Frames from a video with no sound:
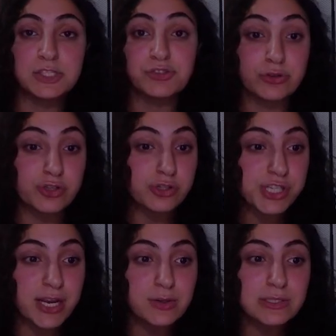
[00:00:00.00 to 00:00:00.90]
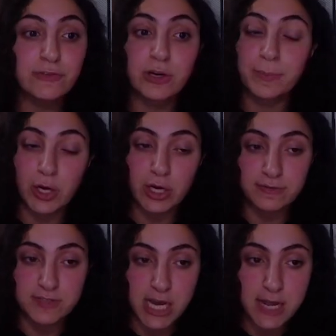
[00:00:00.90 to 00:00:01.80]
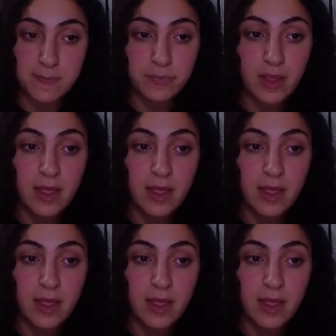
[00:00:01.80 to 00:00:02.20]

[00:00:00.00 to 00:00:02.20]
social channels for a period of time.